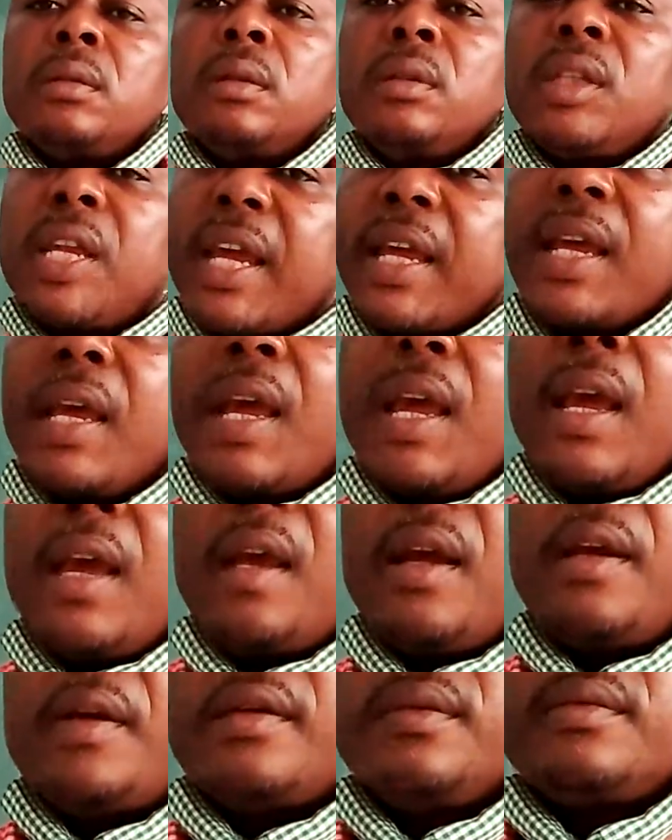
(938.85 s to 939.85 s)
Take
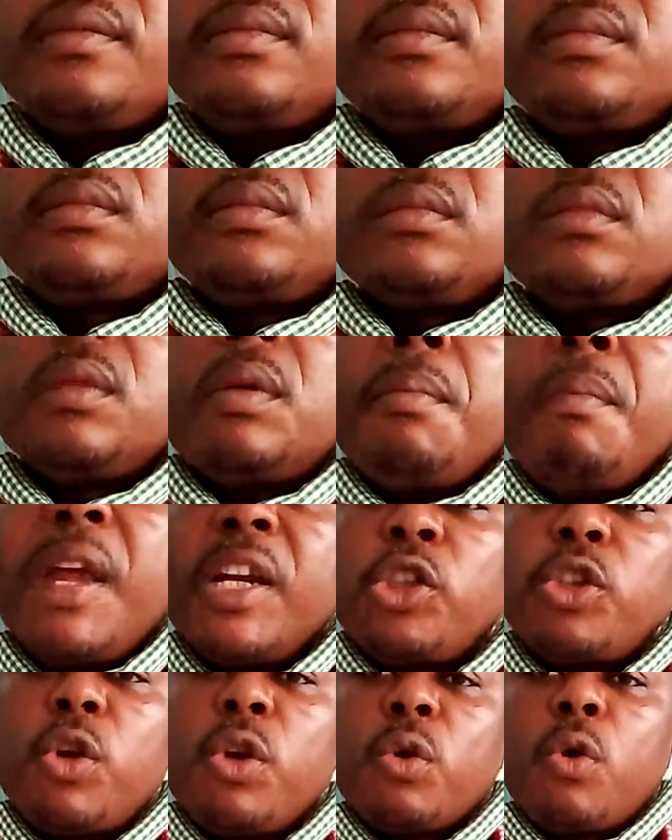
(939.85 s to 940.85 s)
care. Make
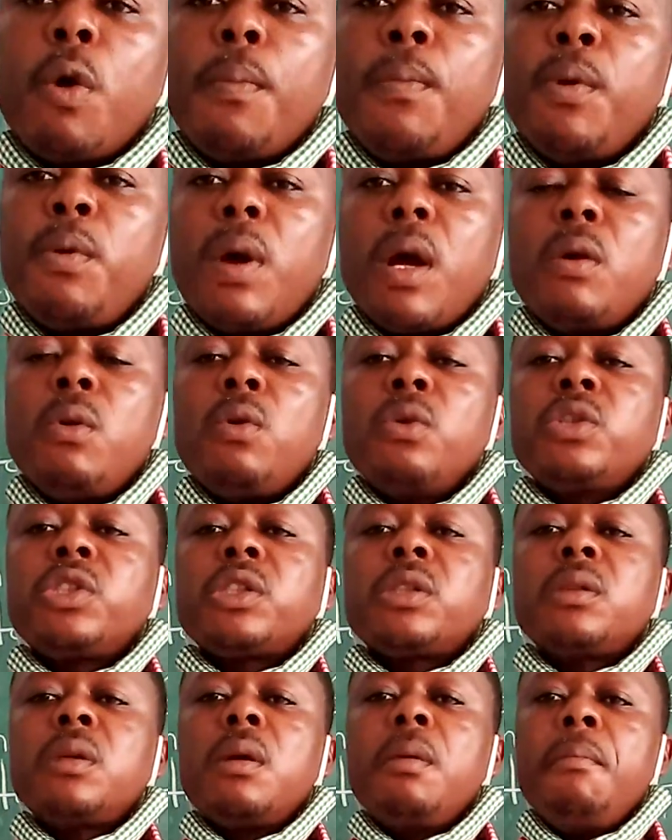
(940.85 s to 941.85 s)
sure you copy your notes.
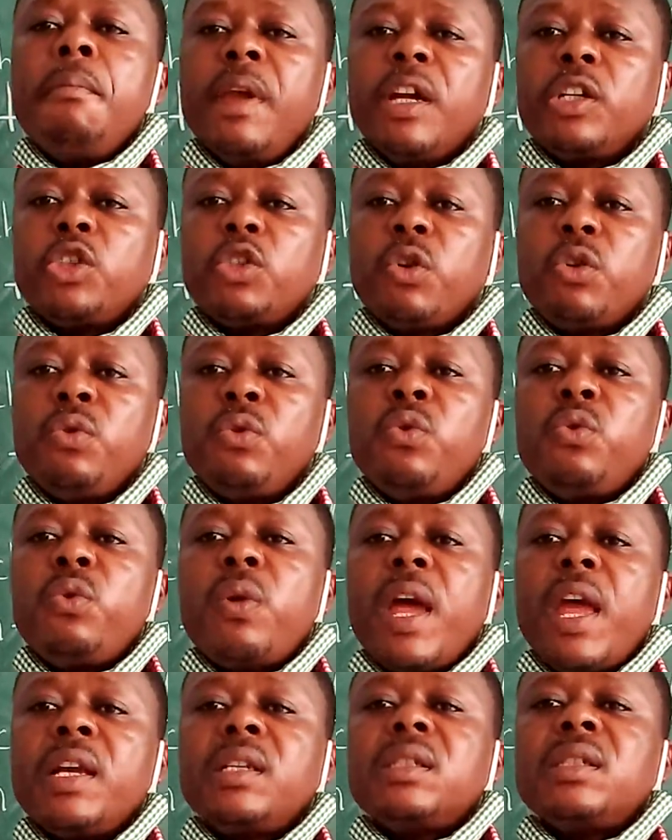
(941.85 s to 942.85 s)
Make sure you do
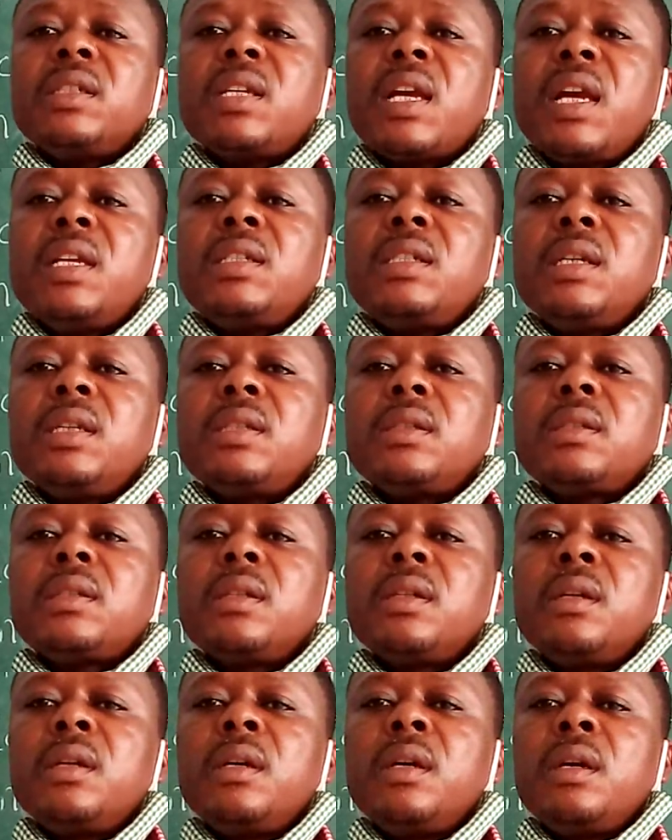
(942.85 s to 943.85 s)
your exercises.
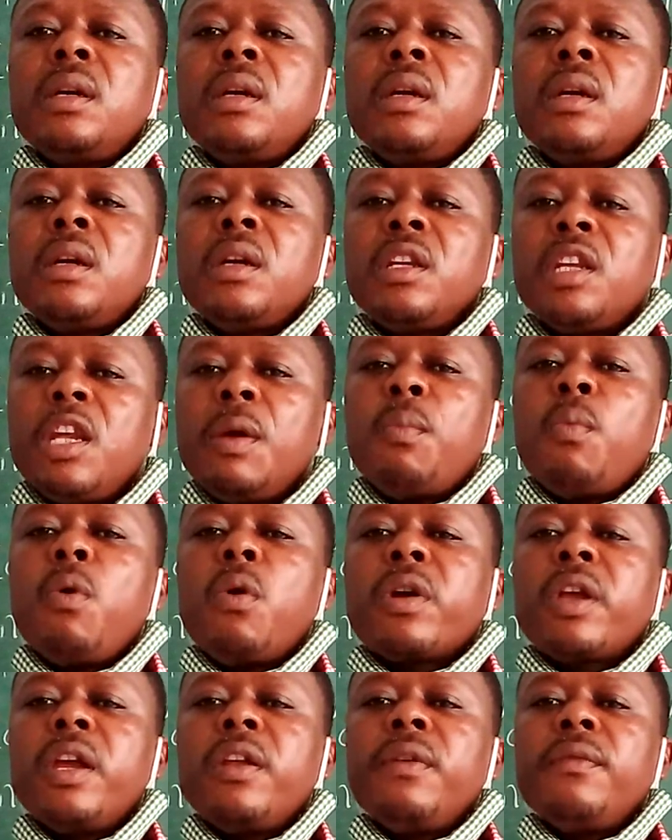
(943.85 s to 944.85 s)
Keep
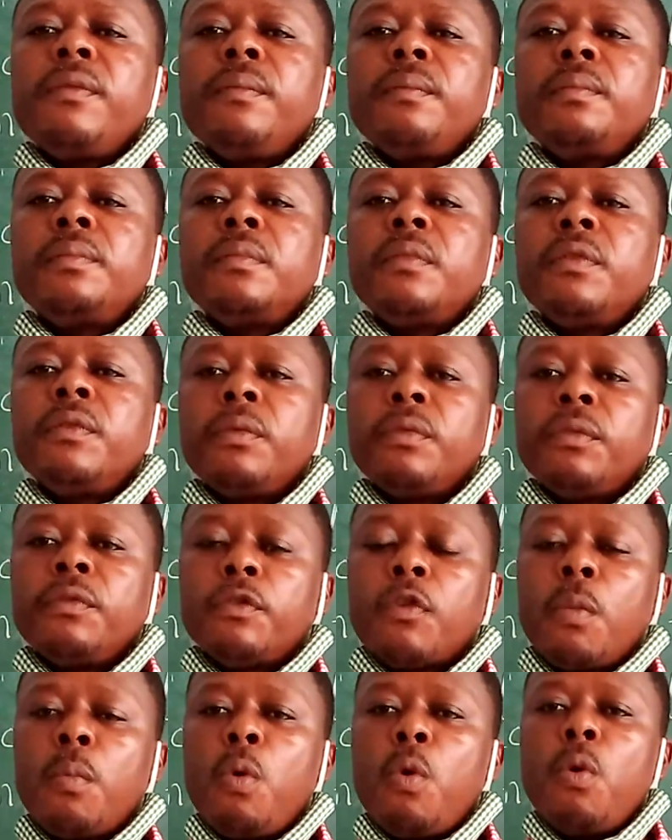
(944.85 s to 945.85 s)
working
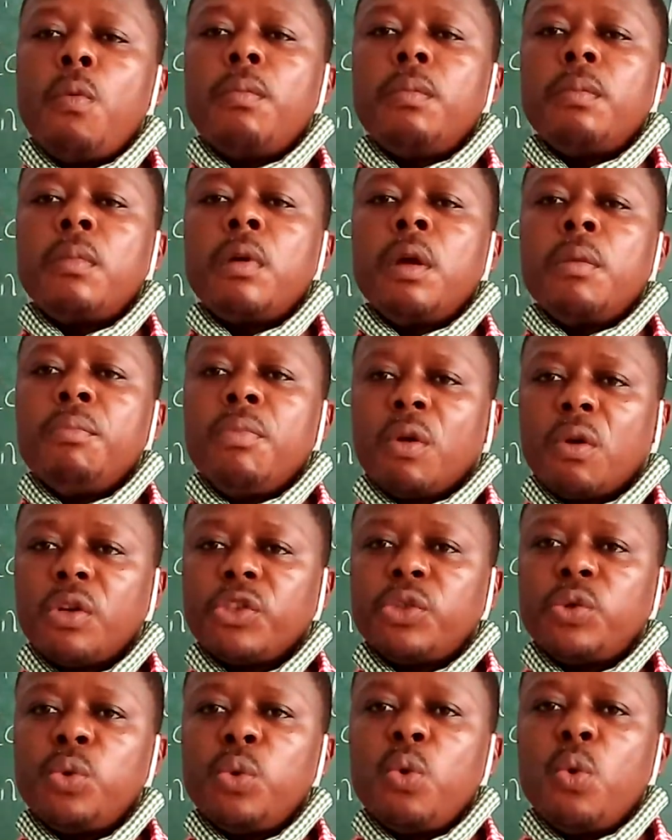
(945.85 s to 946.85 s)
from home,
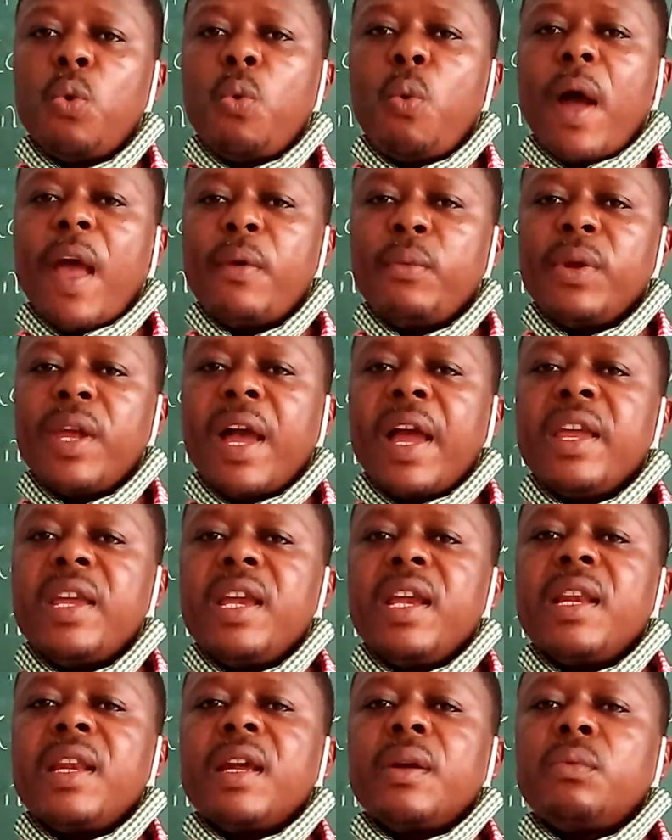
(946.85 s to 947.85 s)
because you know why we are
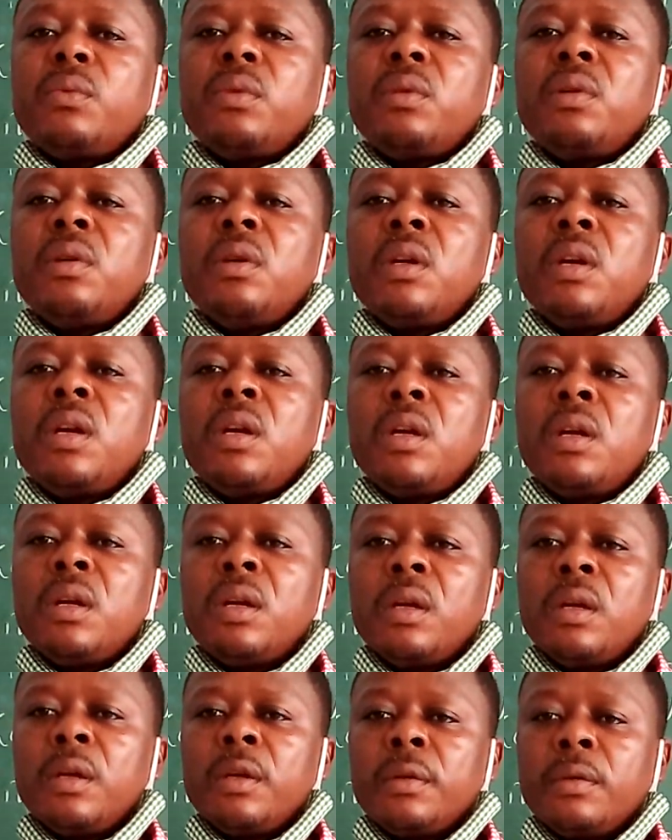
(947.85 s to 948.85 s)
here now.
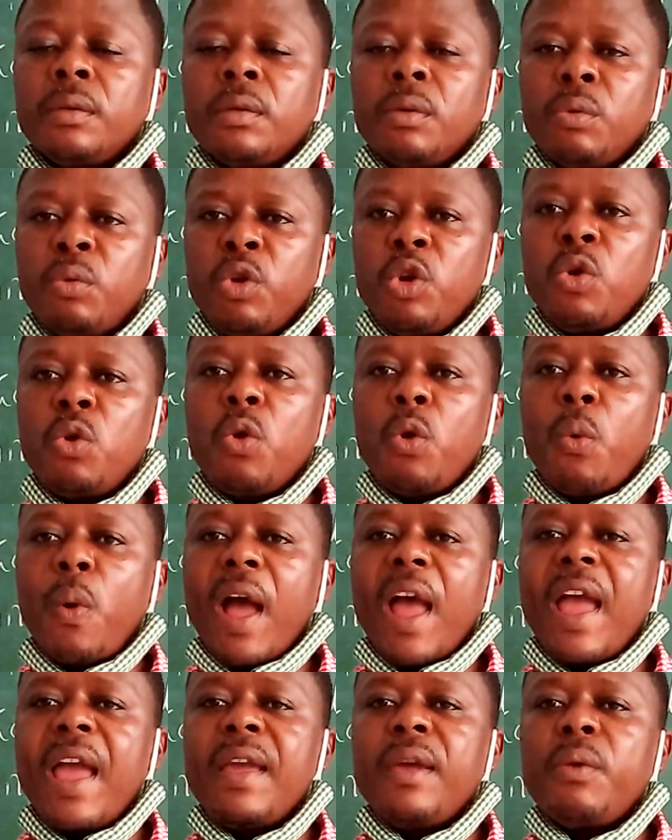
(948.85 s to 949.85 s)
You know
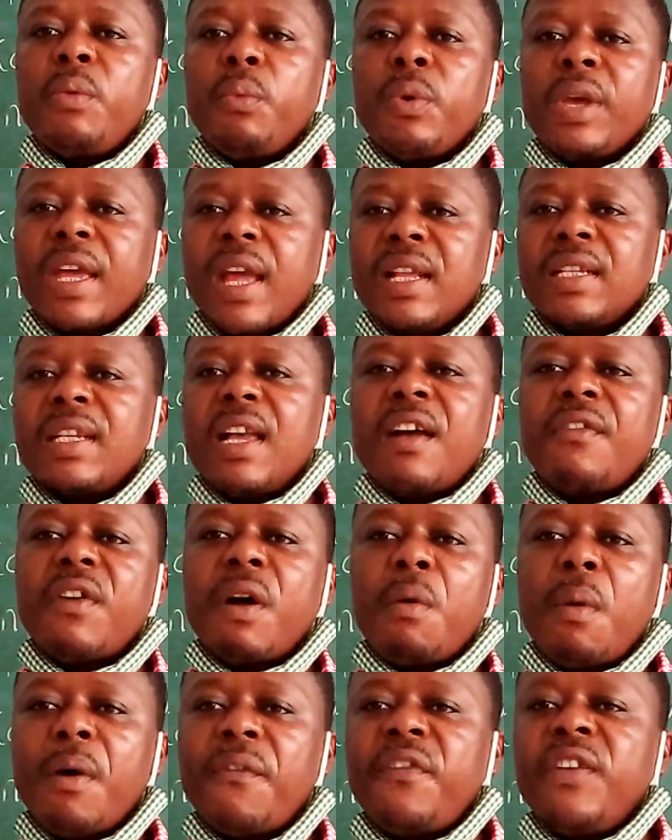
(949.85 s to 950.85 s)
why we can't have
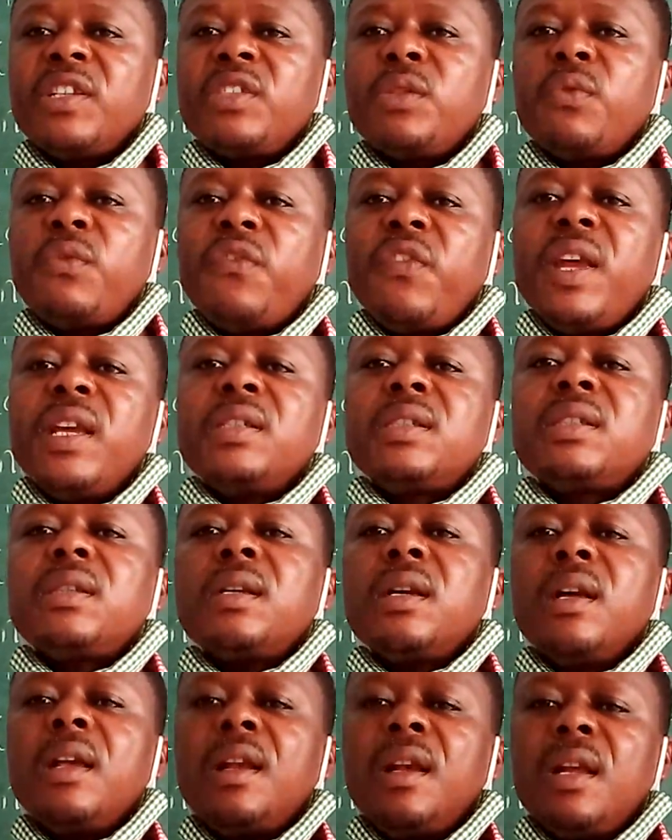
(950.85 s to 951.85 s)
our face-to-face
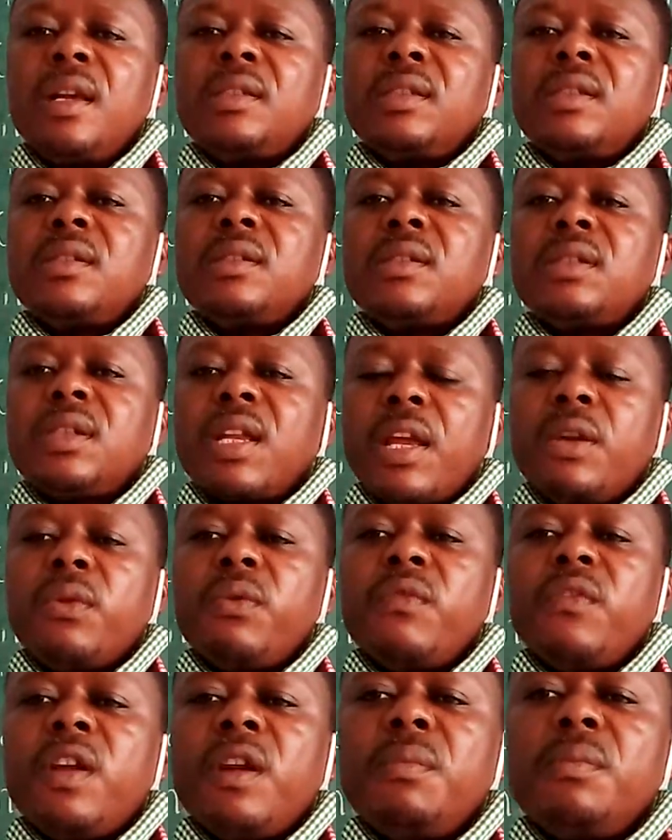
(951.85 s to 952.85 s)
lessons. Thank
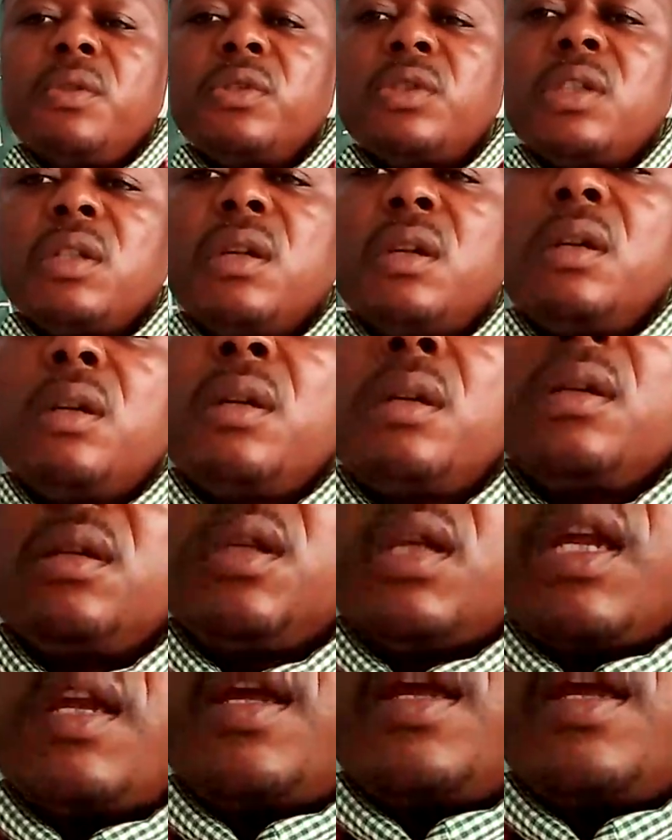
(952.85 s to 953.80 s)
you very much. Take